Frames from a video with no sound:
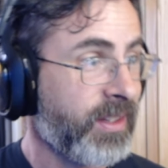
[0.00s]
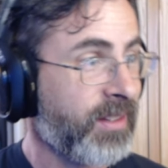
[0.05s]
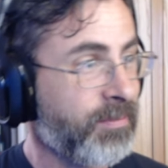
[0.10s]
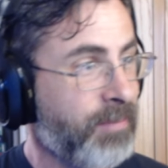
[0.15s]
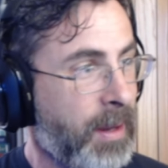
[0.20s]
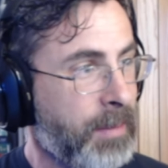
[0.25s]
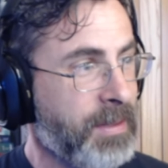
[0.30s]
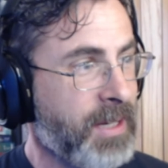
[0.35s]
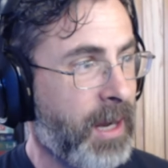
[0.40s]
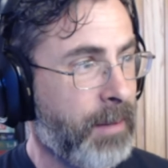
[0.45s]

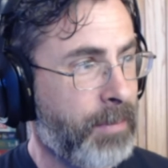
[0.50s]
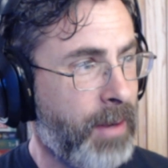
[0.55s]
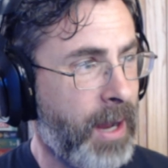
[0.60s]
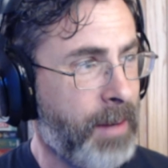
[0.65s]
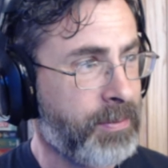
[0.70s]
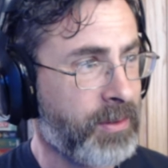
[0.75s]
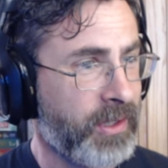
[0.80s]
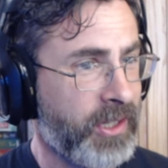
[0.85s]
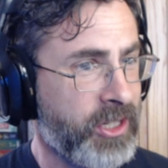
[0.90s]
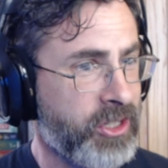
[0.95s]
Maybe not
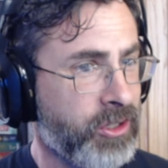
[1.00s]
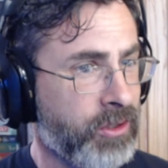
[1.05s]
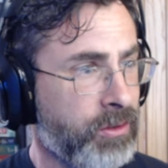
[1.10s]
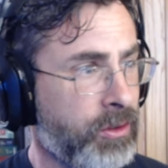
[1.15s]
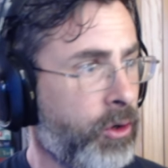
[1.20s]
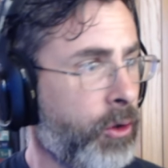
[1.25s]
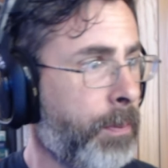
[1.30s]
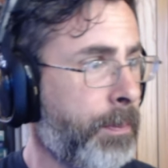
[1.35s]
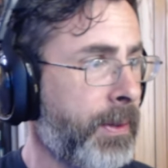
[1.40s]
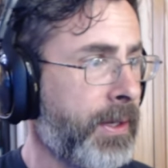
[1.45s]
population
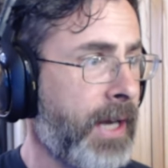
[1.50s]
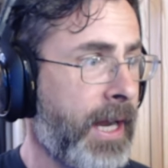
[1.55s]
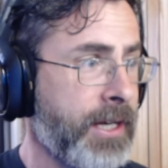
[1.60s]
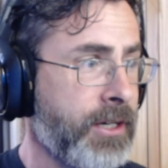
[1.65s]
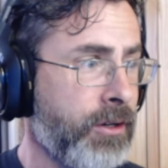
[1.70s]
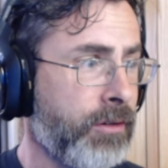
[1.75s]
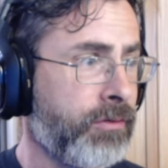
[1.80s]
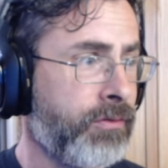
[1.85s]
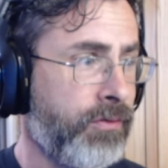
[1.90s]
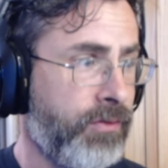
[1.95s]
growth, but I
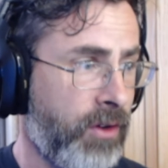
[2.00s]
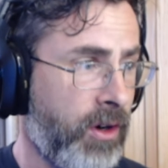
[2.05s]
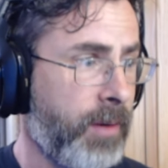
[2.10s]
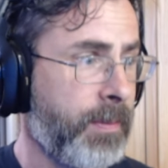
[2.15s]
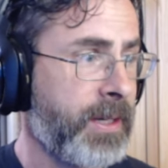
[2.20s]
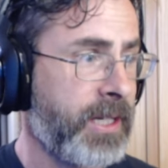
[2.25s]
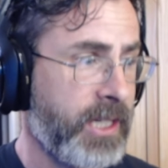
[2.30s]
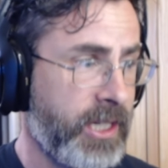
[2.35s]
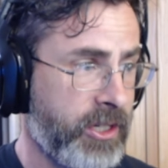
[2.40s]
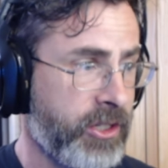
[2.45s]
know
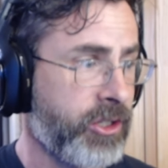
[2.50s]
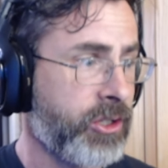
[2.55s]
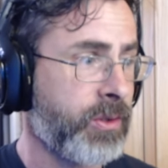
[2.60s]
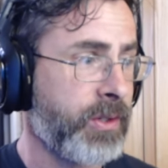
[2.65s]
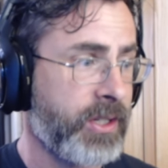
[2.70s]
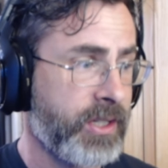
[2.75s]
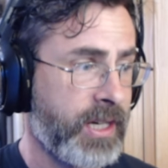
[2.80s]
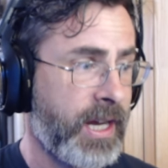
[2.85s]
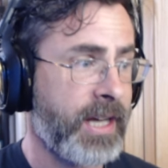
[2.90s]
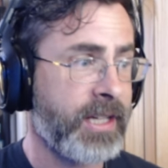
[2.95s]
farming,
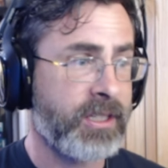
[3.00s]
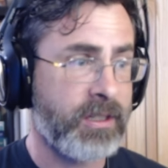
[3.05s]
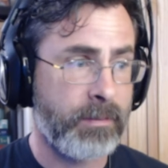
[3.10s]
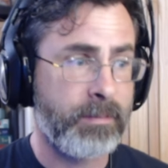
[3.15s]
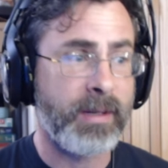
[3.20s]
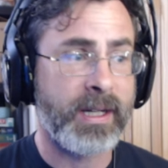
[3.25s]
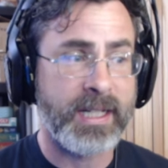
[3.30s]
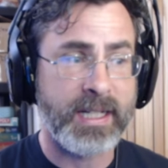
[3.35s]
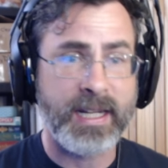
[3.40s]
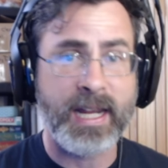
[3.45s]
industry, science, and
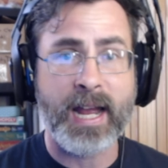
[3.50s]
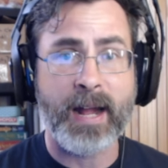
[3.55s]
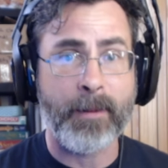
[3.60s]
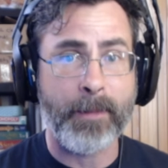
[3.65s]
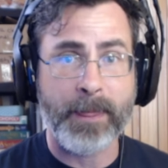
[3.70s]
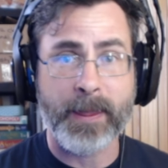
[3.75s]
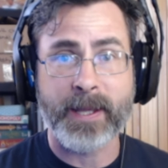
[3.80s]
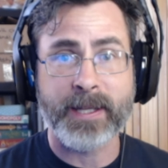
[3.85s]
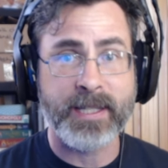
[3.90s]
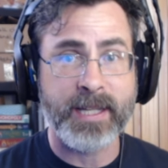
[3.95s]
money, yeah,
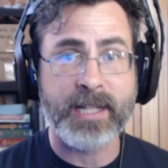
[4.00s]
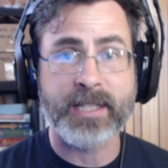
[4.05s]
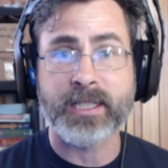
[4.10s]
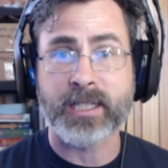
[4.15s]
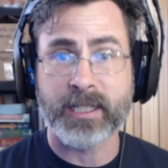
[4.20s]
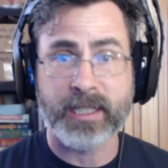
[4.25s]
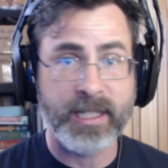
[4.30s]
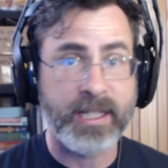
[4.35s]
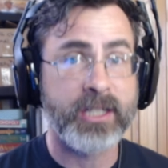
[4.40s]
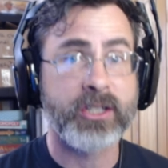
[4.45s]
it's
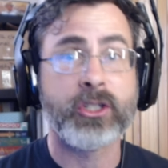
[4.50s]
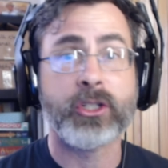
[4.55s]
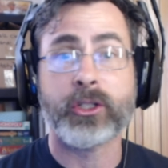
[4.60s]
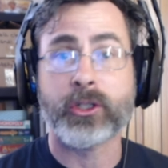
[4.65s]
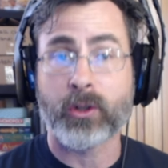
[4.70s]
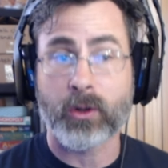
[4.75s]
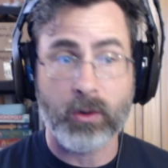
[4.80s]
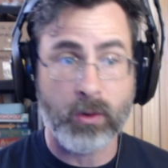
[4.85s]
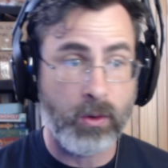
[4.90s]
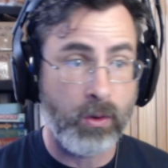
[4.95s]
a hit to
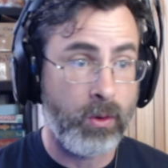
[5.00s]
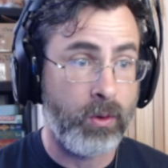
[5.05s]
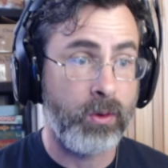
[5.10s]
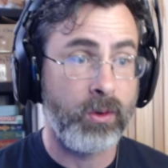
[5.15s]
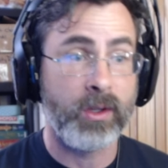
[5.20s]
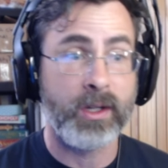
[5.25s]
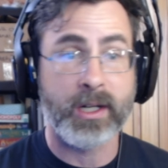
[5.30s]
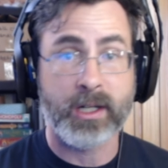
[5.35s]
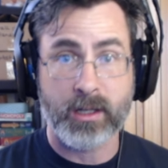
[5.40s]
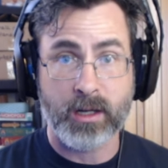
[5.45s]
your
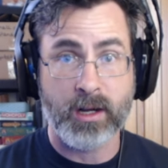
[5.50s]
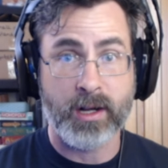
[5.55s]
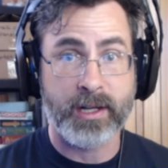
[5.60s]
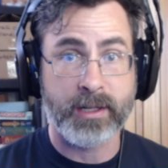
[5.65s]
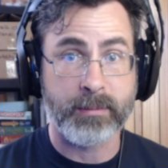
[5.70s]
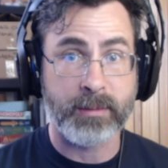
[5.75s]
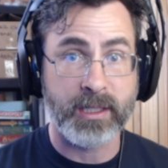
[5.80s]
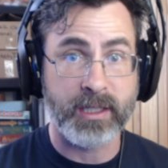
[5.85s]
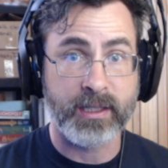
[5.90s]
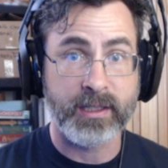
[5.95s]
whole
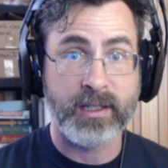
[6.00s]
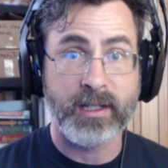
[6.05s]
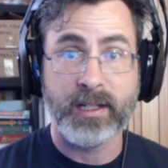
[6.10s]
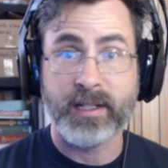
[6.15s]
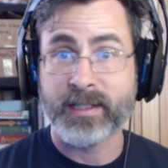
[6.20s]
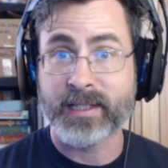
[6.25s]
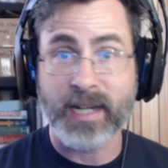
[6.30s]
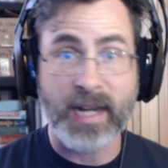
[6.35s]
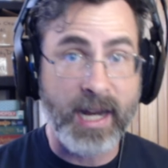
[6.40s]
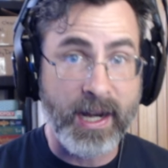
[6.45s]
economy,
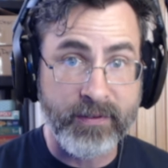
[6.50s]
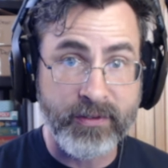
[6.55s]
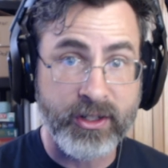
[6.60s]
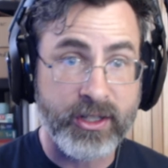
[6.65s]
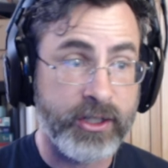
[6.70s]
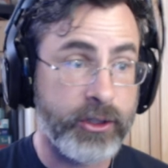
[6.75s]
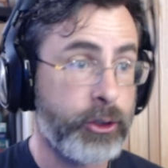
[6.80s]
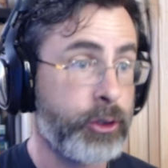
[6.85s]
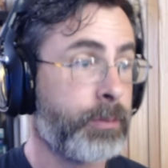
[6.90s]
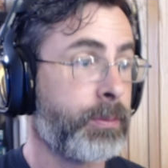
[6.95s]
to
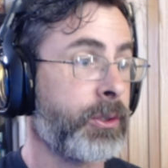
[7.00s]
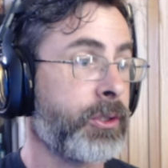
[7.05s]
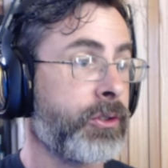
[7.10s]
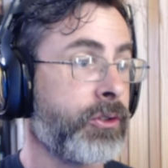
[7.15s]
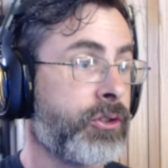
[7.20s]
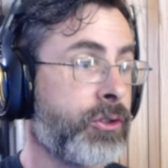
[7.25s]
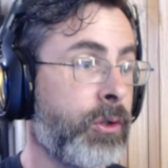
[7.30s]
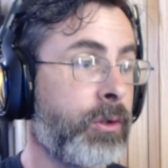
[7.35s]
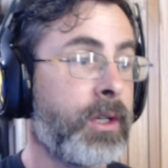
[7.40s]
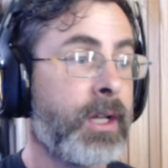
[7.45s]
everything you
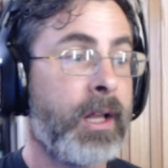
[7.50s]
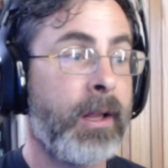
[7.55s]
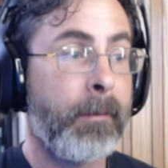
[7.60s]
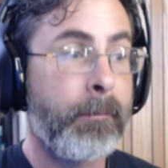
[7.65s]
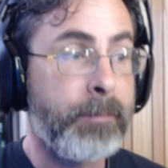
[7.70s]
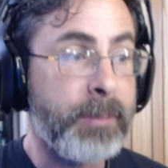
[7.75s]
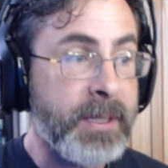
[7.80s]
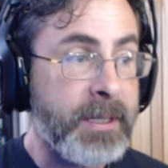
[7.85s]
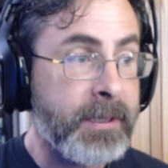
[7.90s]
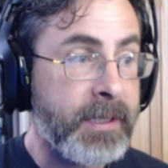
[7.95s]
produce. So
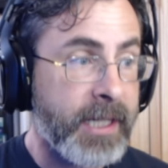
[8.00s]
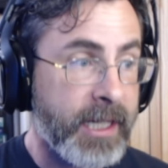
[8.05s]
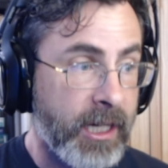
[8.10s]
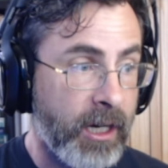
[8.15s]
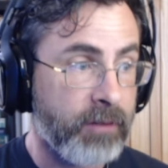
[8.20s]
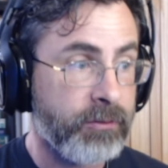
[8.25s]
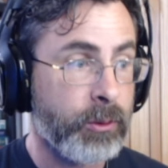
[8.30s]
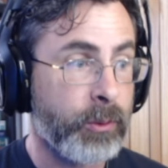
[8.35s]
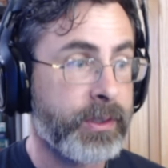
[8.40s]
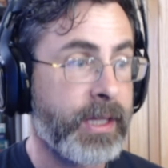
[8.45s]
be
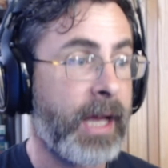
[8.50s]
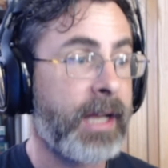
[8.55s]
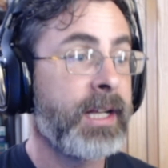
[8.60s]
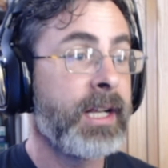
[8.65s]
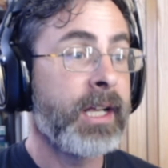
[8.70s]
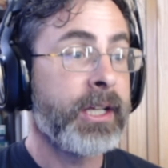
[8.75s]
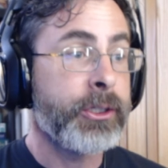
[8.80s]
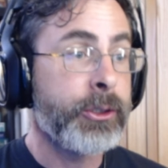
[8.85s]
careful with that.